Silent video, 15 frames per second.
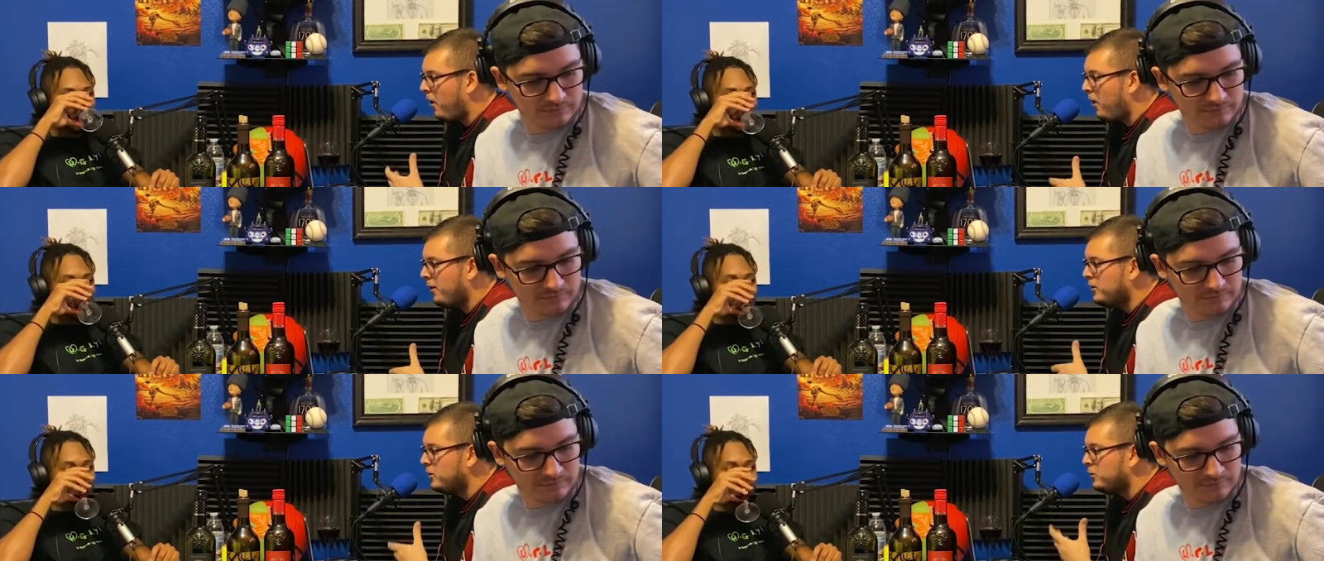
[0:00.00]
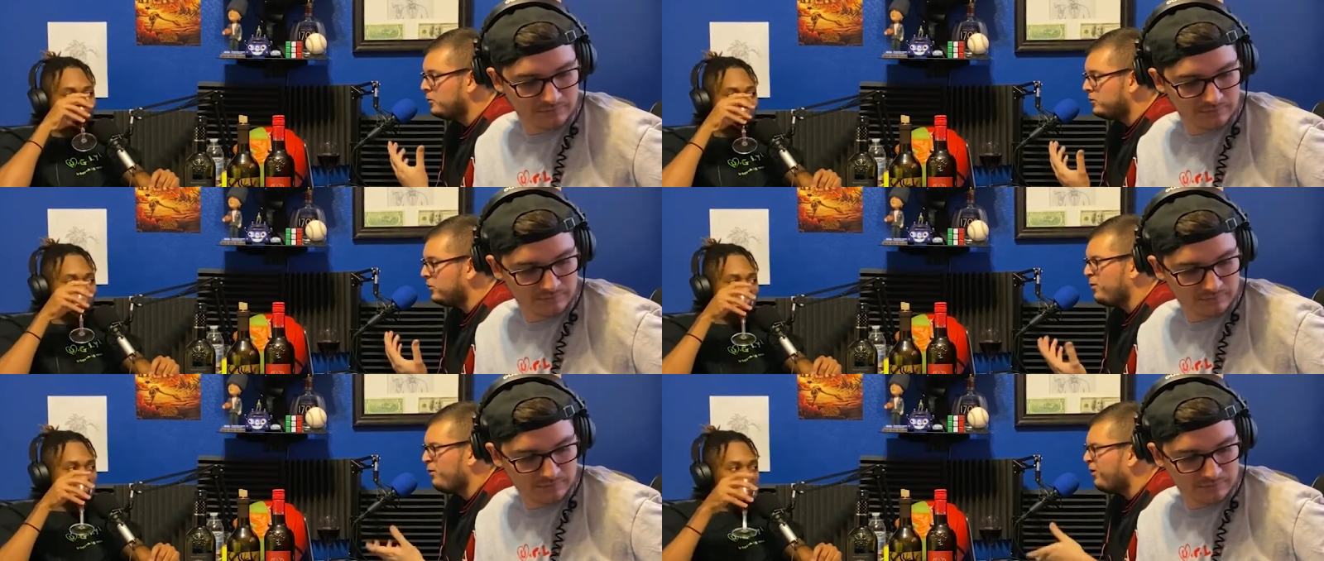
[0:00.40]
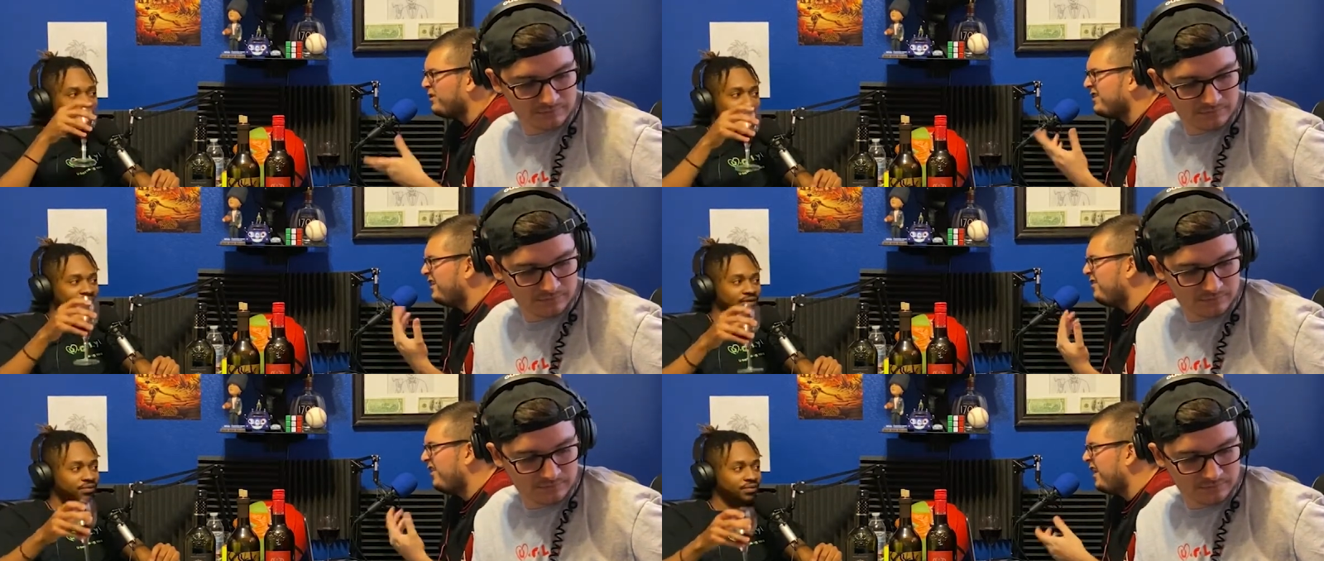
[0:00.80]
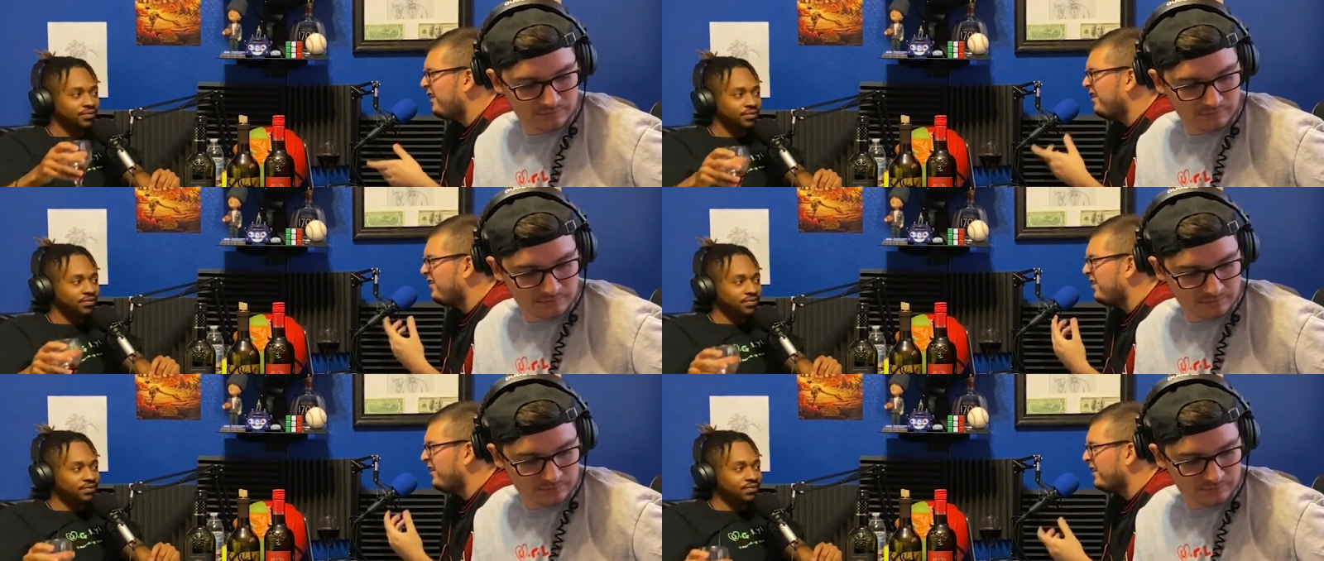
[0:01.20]
Speaker 1: on youtube it wasn't even
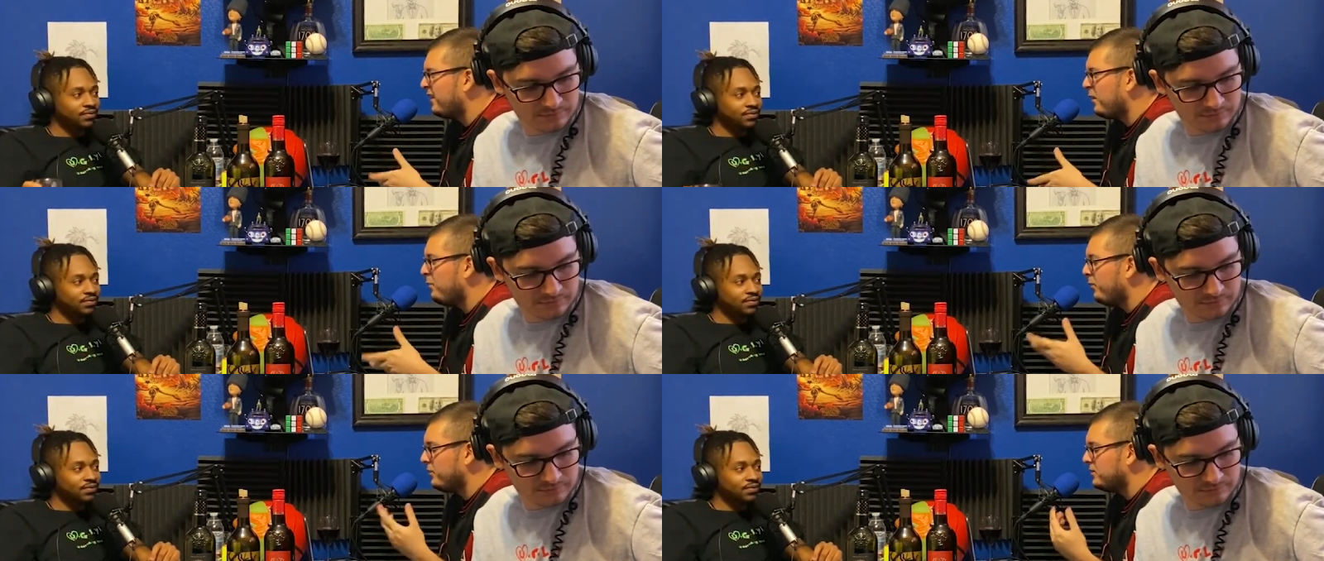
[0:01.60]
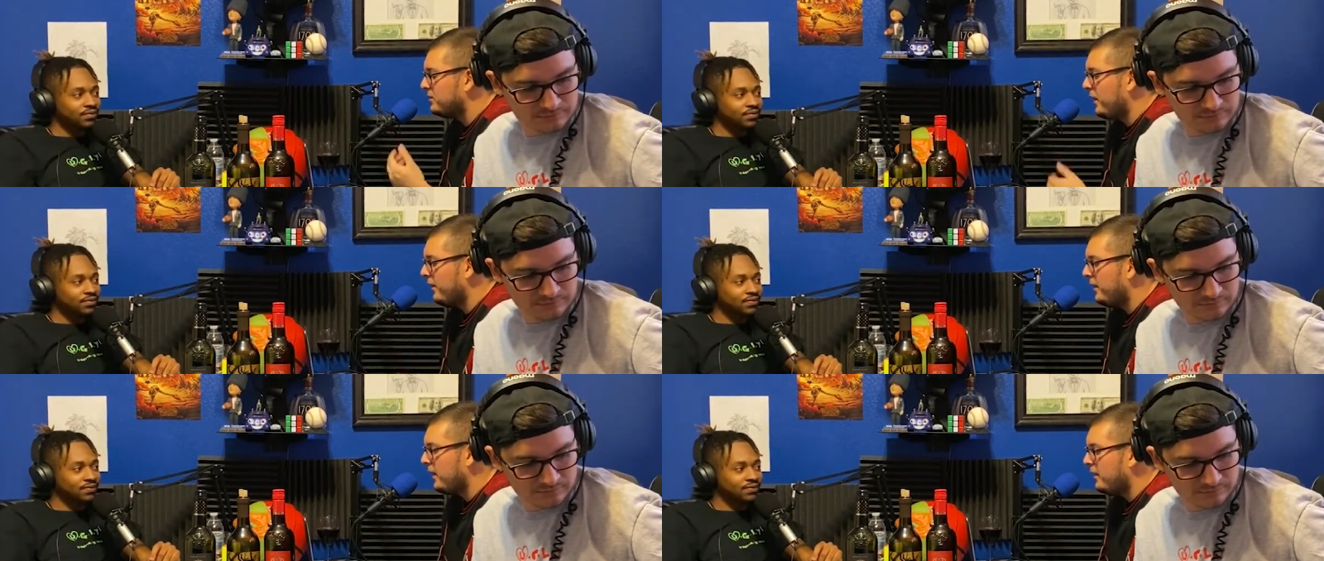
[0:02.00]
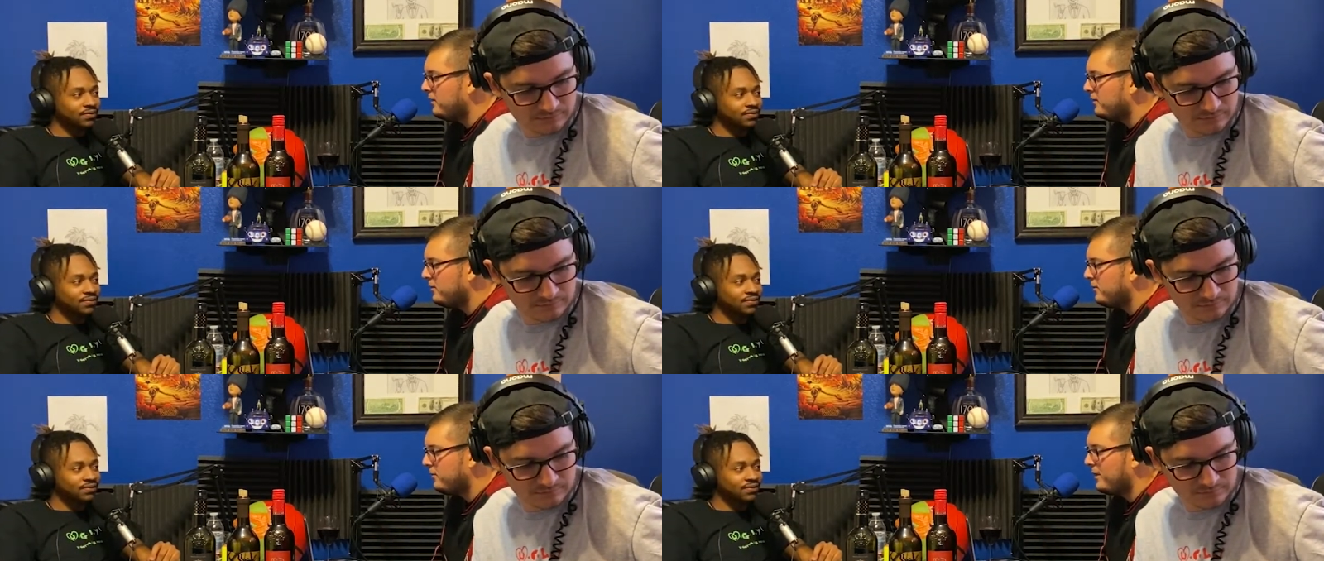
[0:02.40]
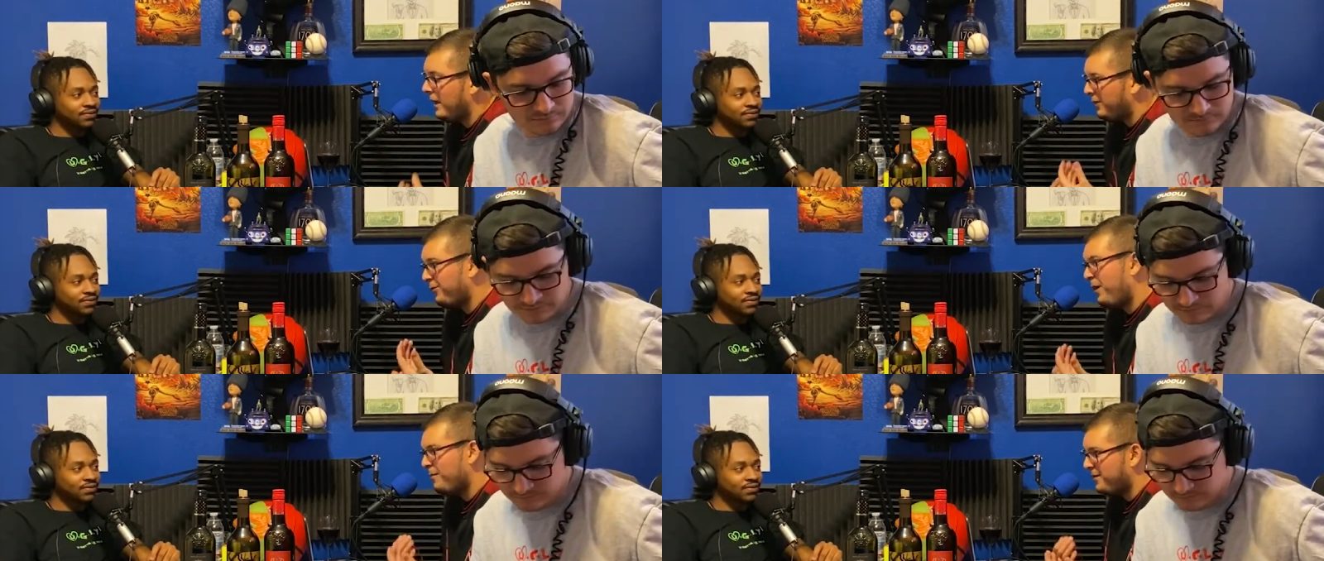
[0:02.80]
anything like they weren't selling anything to me
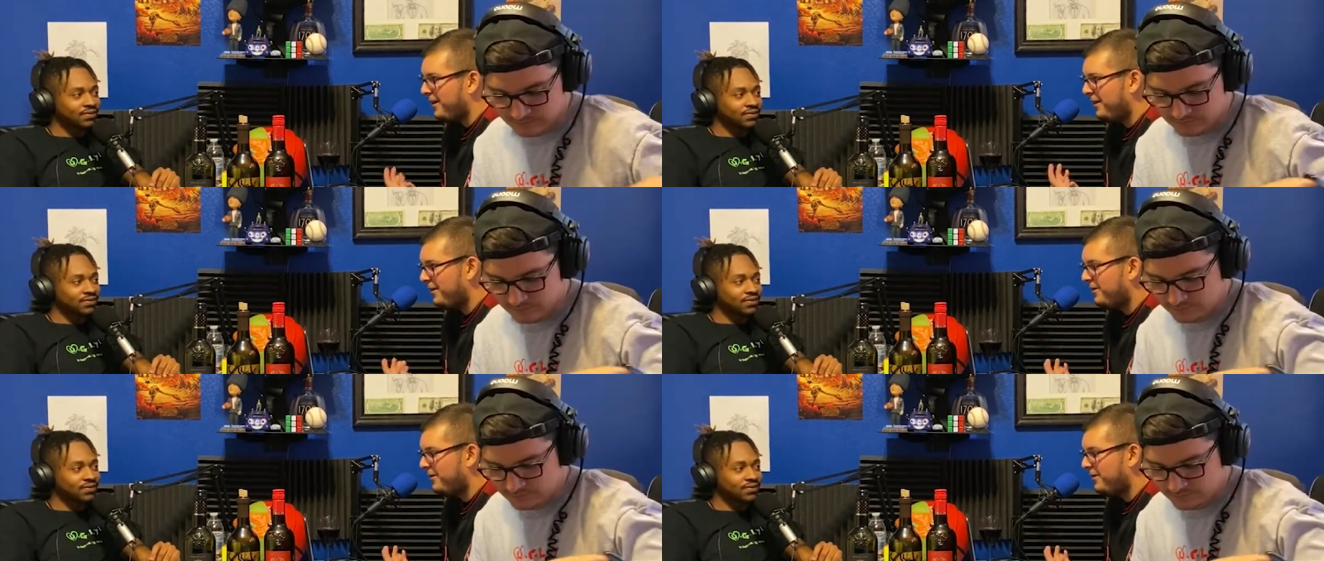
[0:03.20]
that's why i'm kind